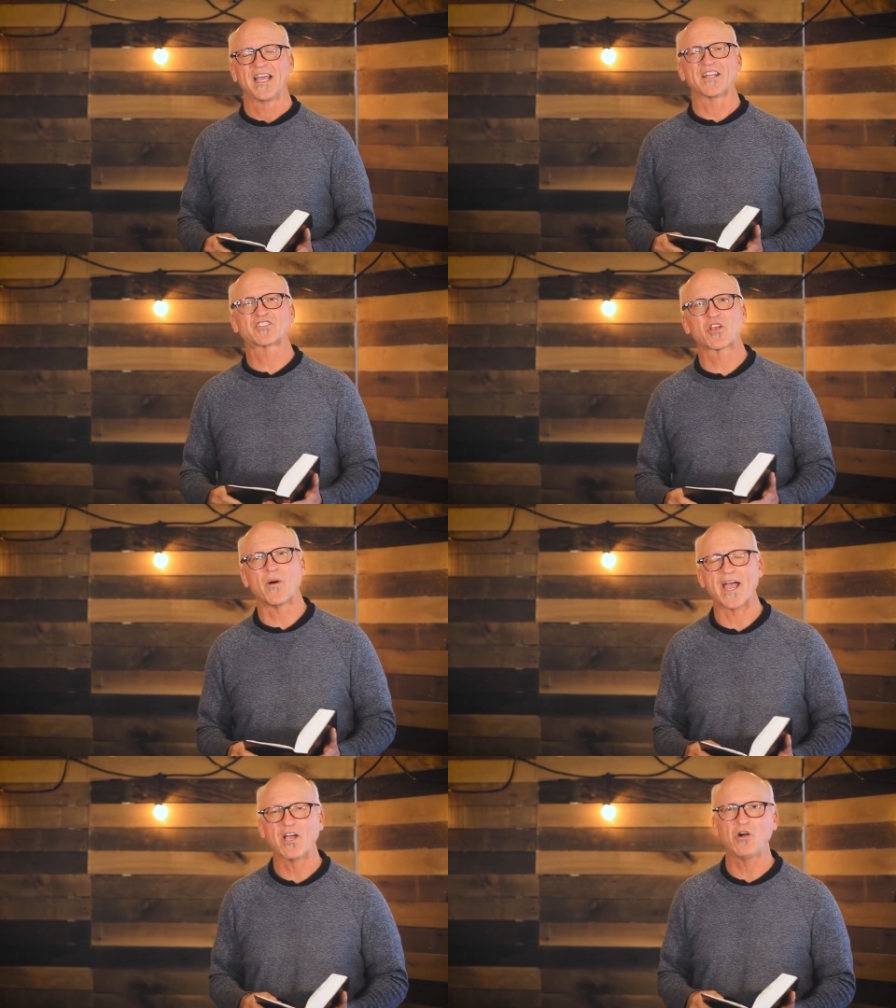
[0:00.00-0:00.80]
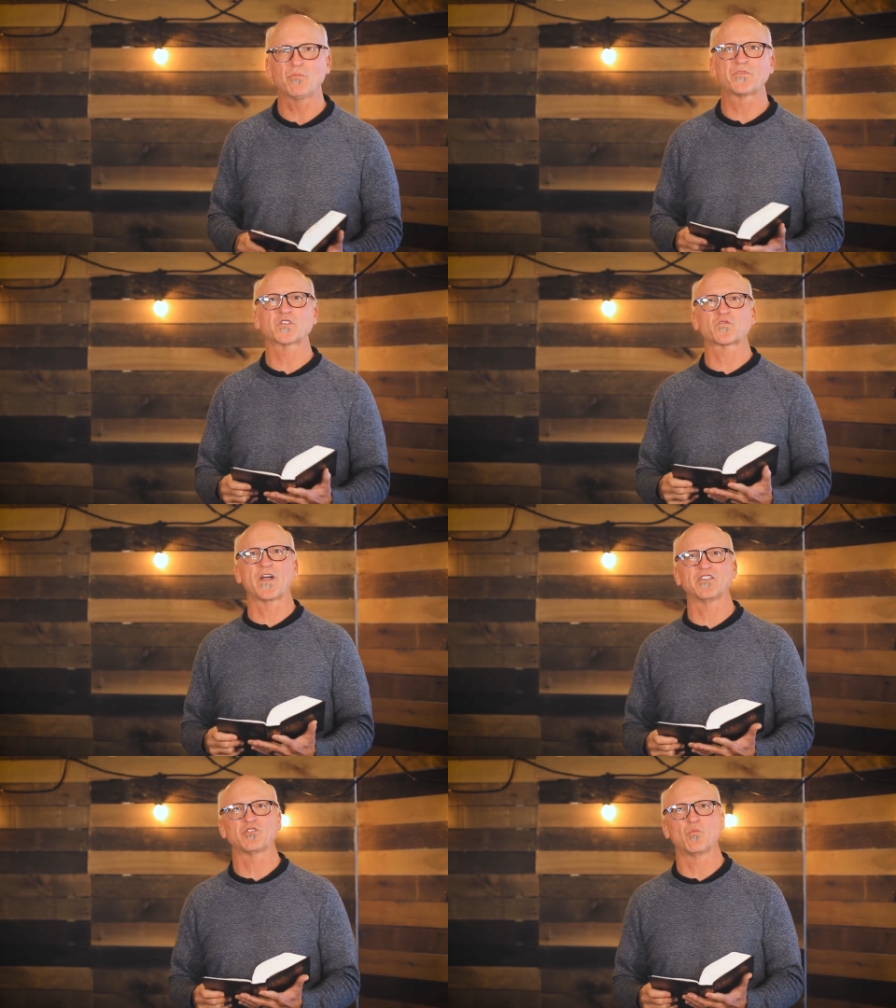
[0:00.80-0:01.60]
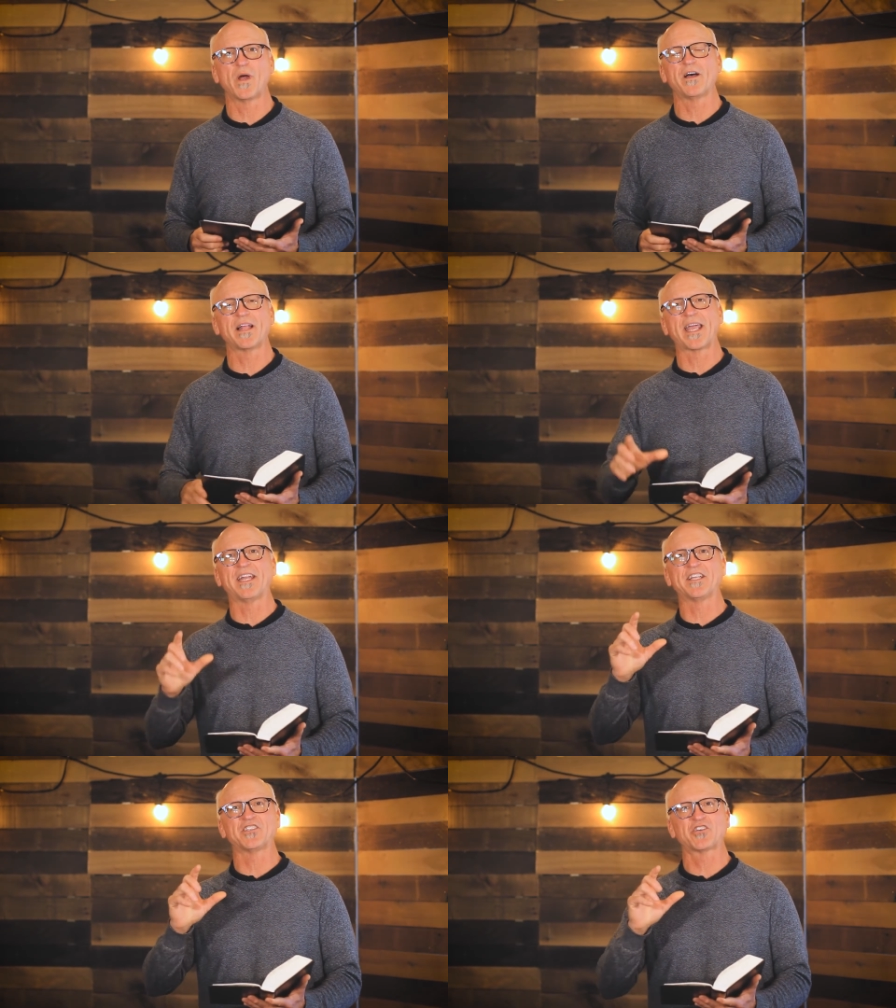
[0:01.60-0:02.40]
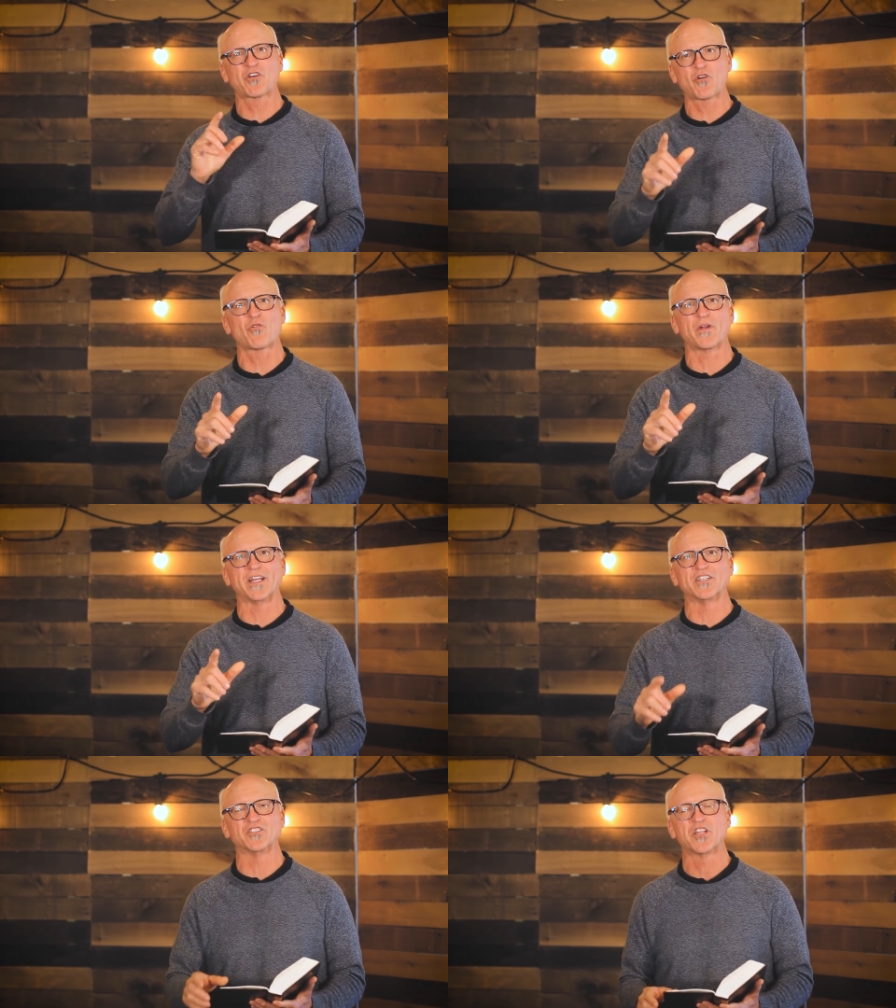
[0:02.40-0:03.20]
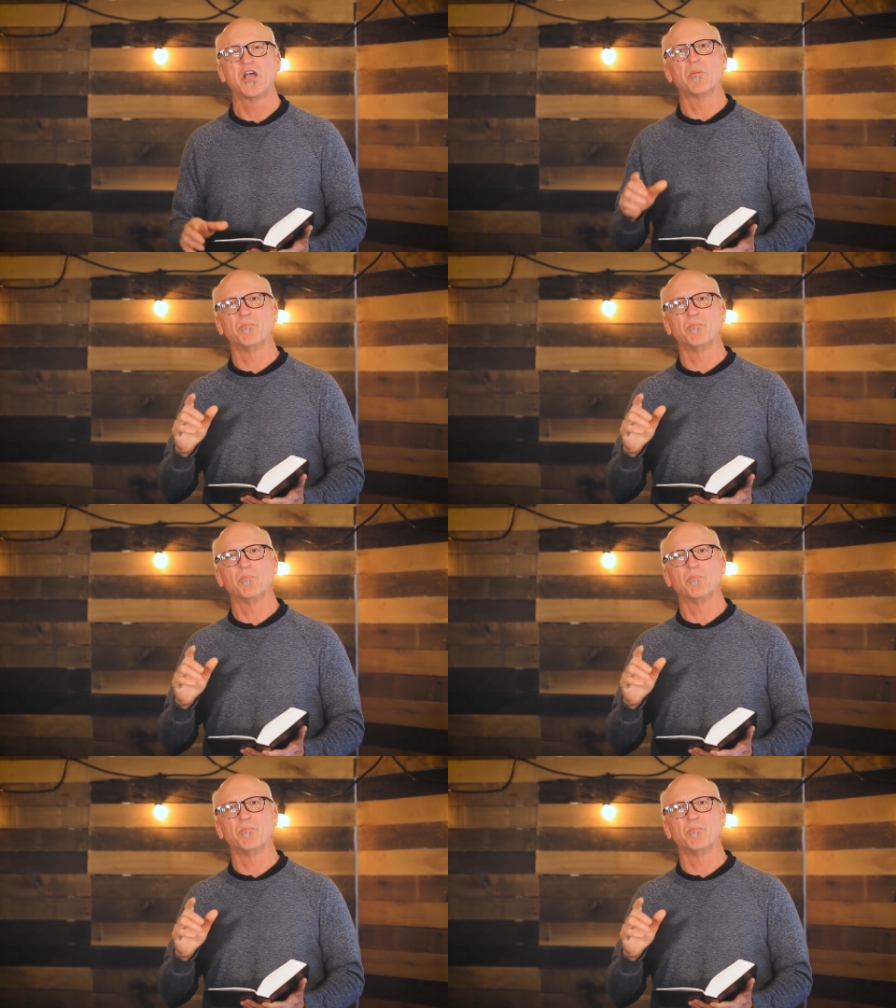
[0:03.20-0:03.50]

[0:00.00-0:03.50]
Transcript: And so I hope this finds you well and encouraged.